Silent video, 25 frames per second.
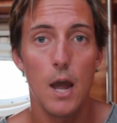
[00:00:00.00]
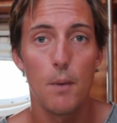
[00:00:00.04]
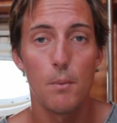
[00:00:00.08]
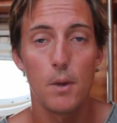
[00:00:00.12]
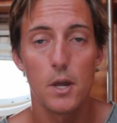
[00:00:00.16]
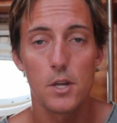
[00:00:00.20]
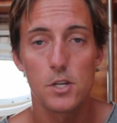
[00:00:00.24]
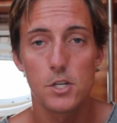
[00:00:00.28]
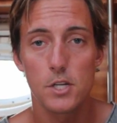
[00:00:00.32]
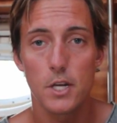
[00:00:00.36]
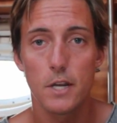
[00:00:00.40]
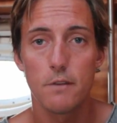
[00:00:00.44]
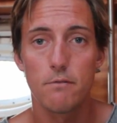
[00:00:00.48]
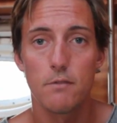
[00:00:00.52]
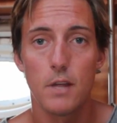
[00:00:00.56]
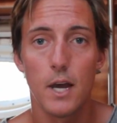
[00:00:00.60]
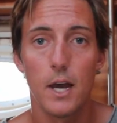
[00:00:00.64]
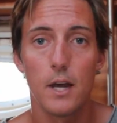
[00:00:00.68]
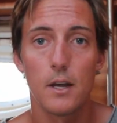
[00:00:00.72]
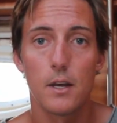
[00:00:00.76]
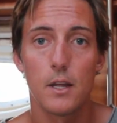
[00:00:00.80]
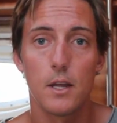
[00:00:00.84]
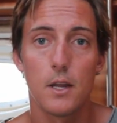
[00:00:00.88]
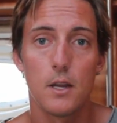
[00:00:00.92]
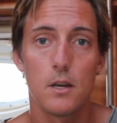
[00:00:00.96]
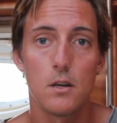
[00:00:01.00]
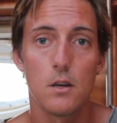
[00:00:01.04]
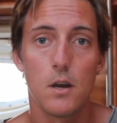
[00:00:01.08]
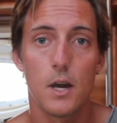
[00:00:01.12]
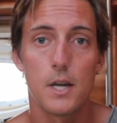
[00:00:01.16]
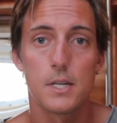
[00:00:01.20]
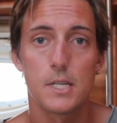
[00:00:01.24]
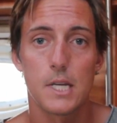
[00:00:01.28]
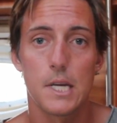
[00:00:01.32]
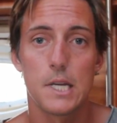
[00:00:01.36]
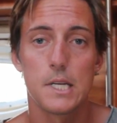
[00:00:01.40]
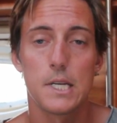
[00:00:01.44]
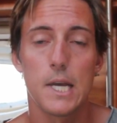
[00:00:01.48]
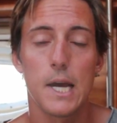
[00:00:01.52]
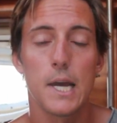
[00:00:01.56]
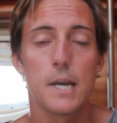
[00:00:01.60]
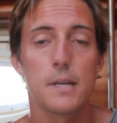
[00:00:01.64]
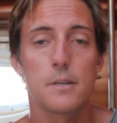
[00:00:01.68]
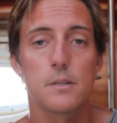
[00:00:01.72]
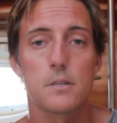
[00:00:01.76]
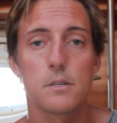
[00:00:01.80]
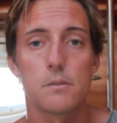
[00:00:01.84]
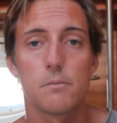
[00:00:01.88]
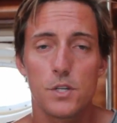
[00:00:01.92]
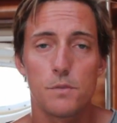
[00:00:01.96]
and we achieved that in 19
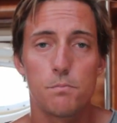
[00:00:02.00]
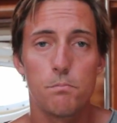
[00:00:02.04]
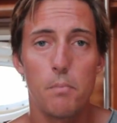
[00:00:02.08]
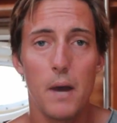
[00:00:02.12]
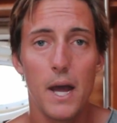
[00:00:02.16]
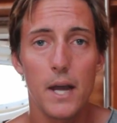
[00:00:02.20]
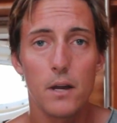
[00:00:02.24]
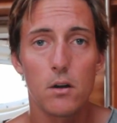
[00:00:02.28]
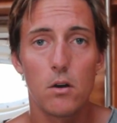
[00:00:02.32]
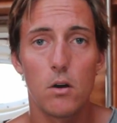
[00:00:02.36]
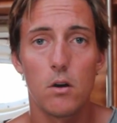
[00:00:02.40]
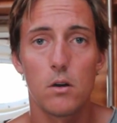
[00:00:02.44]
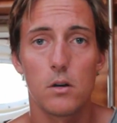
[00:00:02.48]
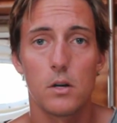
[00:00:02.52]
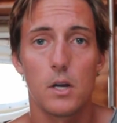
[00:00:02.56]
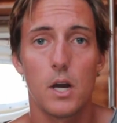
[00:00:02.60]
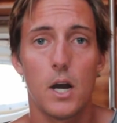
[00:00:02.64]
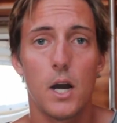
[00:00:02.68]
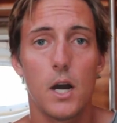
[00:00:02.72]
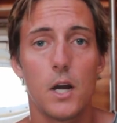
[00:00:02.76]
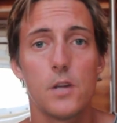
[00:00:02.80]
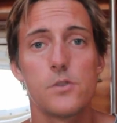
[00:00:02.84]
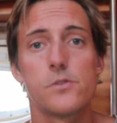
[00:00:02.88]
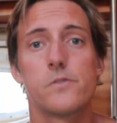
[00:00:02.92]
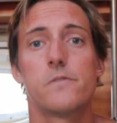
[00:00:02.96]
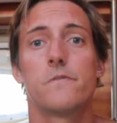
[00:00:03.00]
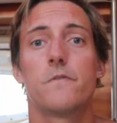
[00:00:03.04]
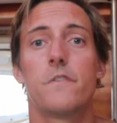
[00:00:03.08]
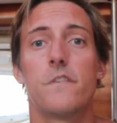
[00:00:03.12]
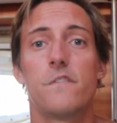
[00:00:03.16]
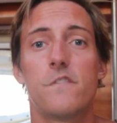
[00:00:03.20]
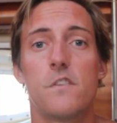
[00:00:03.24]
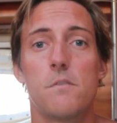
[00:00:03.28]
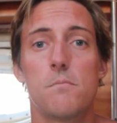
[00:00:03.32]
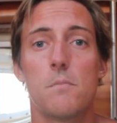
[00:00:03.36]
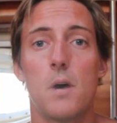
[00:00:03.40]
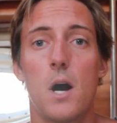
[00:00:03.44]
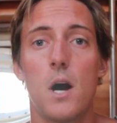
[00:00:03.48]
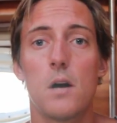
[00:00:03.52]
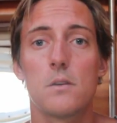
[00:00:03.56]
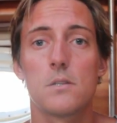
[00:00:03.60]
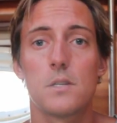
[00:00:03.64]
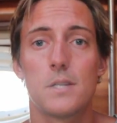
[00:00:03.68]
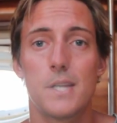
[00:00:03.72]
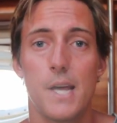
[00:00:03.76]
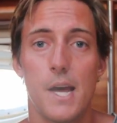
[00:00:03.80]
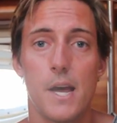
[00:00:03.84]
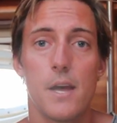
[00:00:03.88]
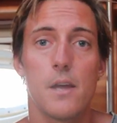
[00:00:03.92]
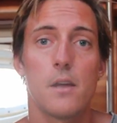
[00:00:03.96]
days, which is bang on 150
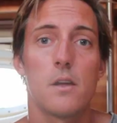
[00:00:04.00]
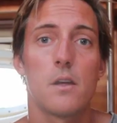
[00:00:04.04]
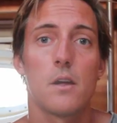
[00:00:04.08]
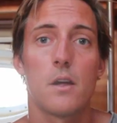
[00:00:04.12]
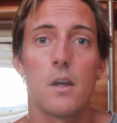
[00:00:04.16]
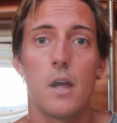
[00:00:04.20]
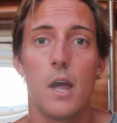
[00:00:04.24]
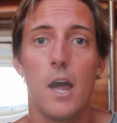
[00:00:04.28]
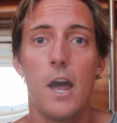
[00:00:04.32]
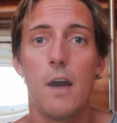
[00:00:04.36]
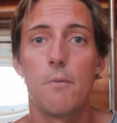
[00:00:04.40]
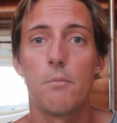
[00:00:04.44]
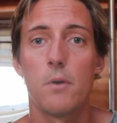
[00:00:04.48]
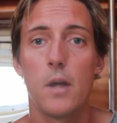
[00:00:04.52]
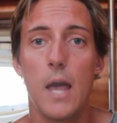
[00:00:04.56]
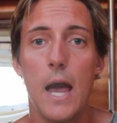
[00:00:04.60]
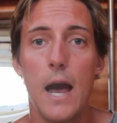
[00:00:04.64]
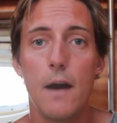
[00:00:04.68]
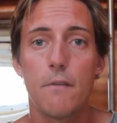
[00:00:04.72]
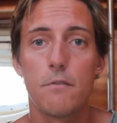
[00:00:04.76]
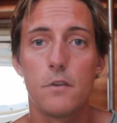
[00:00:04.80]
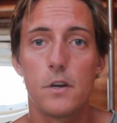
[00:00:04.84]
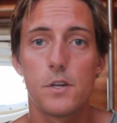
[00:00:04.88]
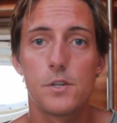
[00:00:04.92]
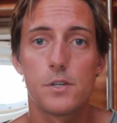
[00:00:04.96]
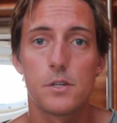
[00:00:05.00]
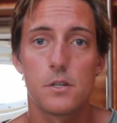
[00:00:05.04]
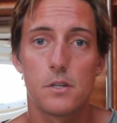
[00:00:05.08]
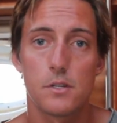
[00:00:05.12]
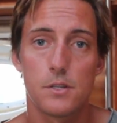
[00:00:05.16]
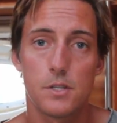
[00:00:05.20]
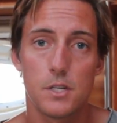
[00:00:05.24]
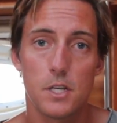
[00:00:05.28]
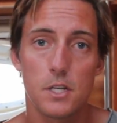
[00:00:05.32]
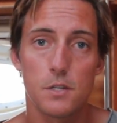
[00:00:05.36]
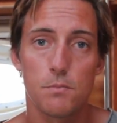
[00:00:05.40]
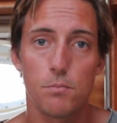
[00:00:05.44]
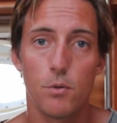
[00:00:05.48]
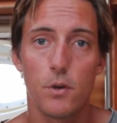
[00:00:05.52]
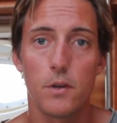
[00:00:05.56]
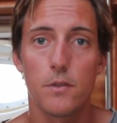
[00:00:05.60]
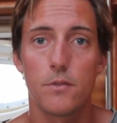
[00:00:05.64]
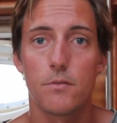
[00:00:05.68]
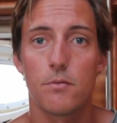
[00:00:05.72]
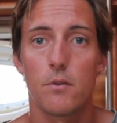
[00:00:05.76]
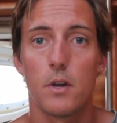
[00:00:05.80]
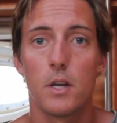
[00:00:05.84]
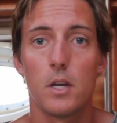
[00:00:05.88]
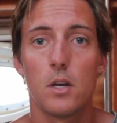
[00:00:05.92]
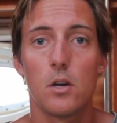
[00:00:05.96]
miles a day and we averaged
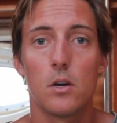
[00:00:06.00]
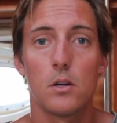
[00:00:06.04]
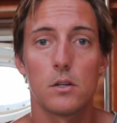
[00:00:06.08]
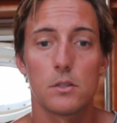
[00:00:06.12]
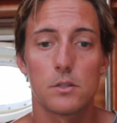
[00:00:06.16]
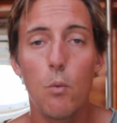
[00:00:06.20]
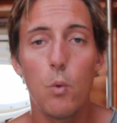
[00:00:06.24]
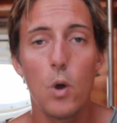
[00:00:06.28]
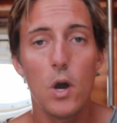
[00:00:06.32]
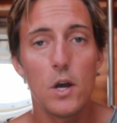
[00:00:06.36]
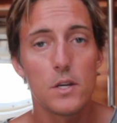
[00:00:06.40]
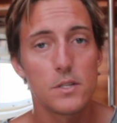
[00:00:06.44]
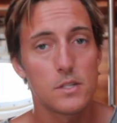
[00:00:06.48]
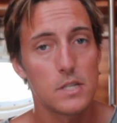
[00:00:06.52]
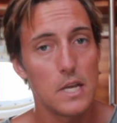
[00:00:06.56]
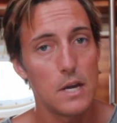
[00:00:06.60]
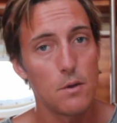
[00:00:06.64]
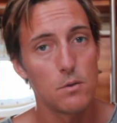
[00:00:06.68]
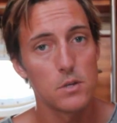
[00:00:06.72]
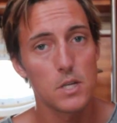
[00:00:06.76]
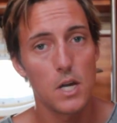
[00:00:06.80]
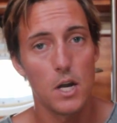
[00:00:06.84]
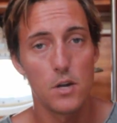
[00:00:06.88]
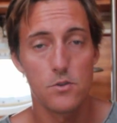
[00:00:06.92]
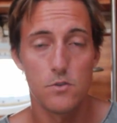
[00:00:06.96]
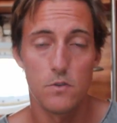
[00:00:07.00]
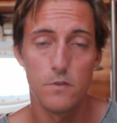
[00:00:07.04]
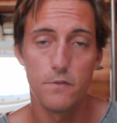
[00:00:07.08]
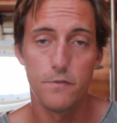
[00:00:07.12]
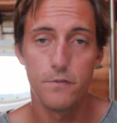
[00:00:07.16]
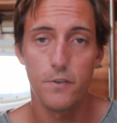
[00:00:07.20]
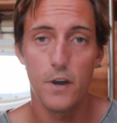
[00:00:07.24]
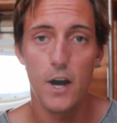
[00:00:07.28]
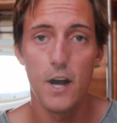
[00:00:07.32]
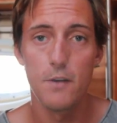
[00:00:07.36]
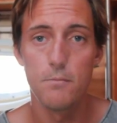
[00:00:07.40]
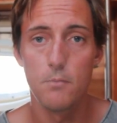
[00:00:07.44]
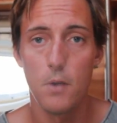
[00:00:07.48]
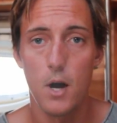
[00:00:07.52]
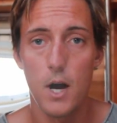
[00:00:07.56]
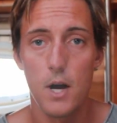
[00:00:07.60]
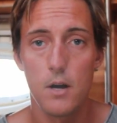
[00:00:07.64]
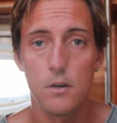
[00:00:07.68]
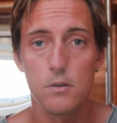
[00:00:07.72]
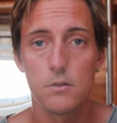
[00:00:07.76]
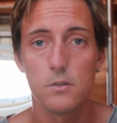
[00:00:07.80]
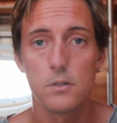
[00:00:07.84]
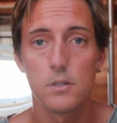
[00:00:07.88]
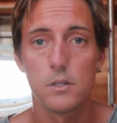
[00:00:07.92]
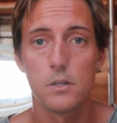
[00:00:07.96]
6.39. Our worst day was 105
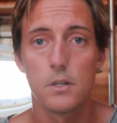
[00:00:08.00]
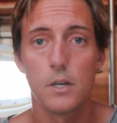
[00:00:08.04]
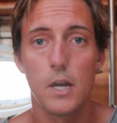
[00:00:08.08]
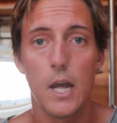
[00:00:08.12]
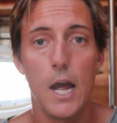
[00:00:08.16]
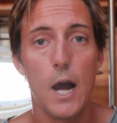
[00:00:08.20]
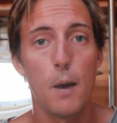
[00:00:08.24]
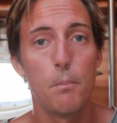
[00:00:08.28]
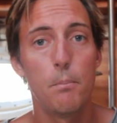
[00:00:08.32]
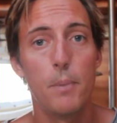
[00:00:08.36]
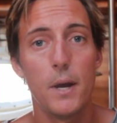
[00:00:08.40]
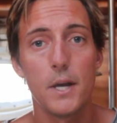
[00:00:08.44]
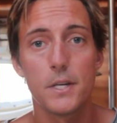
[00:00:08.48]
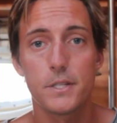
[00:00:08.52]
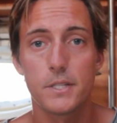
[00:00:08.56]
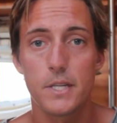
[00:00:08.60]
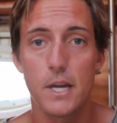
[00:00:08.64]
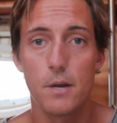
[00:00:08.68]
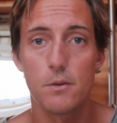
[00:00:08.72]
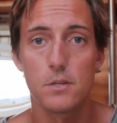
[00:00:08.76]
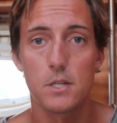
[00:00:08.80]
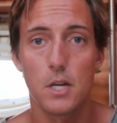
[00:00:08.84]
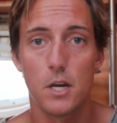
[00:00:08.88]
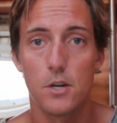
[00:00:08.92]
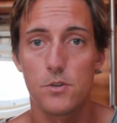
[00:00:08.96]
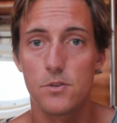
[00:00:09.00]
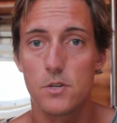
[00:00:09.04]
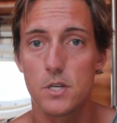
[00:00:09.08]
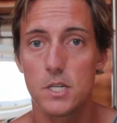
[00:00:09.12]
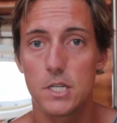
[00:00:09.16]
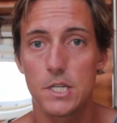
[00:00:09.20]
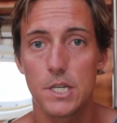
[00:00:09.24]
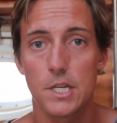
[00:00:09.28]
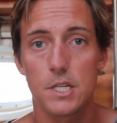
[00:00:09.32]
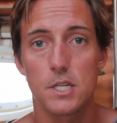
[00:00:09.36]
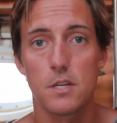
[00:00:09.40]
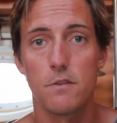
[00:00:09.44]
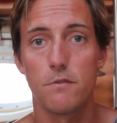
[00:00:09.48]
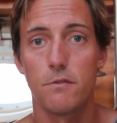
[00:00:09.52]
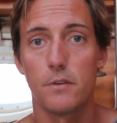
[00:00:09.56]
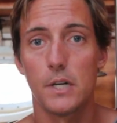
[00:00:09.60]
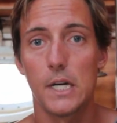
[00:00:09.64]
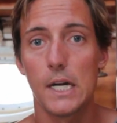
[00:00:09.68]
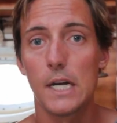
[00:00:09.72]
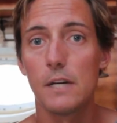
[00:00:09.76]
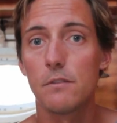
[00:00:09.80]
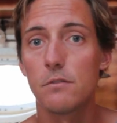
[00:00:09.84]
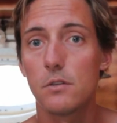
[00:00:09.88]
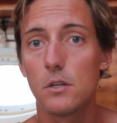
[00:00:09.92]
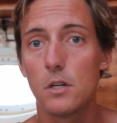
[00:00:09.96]
miles, our best day was
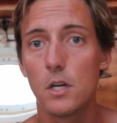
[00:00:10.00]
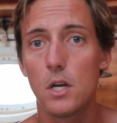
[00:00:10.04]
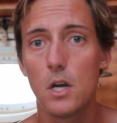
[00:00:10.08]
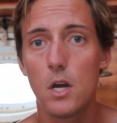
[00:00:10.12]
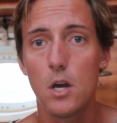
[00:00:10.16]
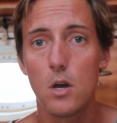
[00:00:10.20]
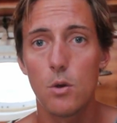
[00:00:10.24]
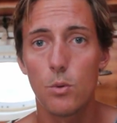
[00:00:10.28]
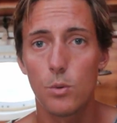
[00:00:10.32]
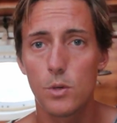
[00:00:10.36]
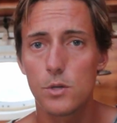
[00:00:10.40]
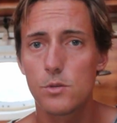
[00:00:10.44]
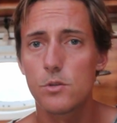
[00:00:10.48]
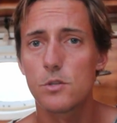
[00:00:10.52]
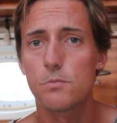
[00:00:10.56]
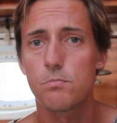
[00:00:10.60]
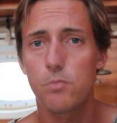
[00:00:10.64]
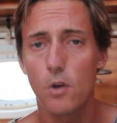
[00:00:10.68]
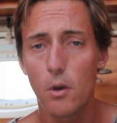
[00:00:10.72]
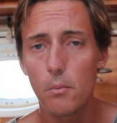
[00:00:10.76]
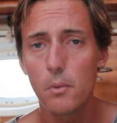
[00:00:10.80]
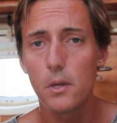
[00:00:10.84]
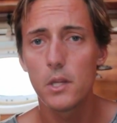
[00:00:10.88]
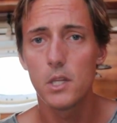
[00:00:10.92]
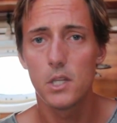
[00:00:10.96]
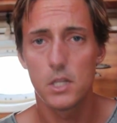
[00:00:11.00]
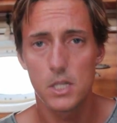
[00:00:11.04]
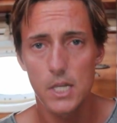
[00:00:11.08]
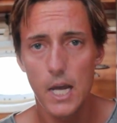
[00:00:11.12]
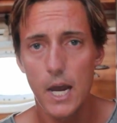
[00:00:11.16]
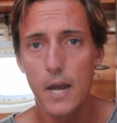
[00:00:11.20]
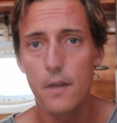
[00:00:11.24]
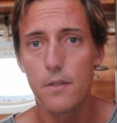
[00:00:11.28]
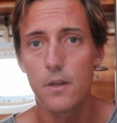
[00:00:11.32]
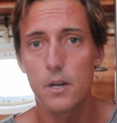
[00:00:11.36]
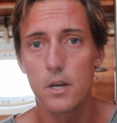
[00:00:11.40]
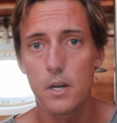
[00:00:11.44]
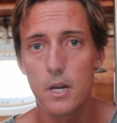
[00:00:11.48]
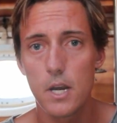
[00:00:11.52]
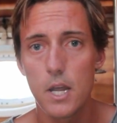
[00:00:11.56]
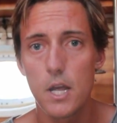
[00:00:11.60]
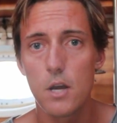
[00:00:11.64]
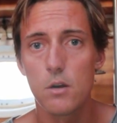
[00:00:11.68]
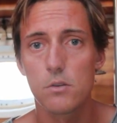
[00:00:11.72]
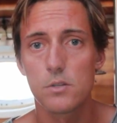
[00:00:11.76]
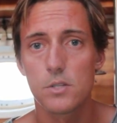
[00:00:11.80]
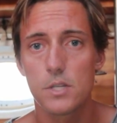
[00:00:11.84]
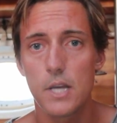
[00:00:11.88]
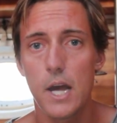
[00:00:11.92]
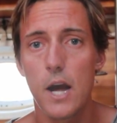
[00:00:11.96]
165, which was probably the day that
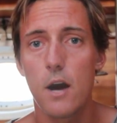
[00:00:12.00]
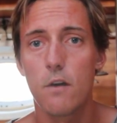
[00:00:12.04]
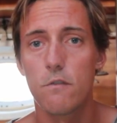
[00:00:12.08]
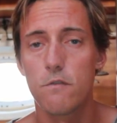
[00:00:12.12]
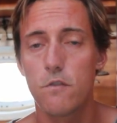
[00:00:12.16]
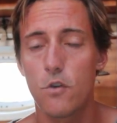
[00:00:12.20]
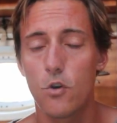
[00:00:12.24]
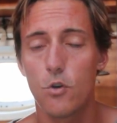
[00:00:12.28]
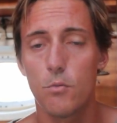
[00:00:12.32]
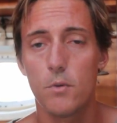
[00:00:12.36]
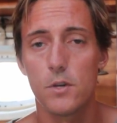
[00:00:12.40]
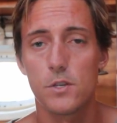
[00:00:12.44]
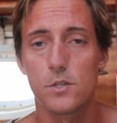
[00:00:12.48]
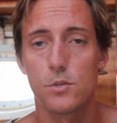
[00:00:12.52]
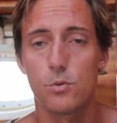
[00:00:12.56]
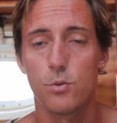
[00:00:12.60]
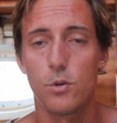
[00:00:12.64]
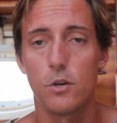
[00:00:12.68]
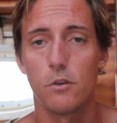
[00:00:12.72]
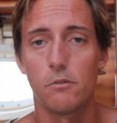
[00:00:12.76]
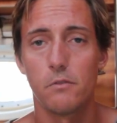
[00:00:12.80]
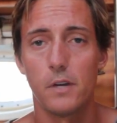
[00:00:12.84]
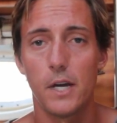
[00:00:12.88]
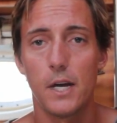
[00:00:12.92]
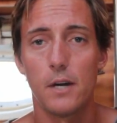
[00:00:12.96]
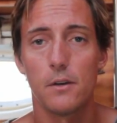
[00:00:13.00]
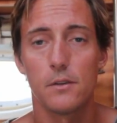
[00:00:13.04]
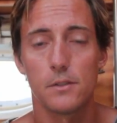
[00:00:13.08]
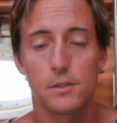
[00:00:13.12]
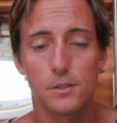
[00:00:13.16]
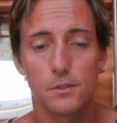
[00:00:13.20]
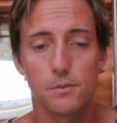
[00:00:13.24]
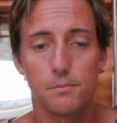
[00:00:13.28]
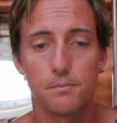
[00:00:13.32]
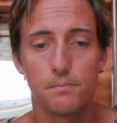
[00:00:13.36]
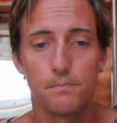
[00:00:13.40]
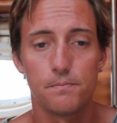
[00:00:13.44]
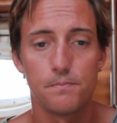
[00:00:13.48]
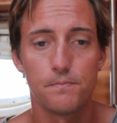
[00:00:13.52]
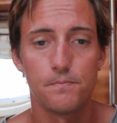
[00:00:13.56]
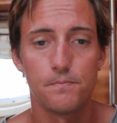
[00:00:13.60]
Neil sailed for almost 12 hours.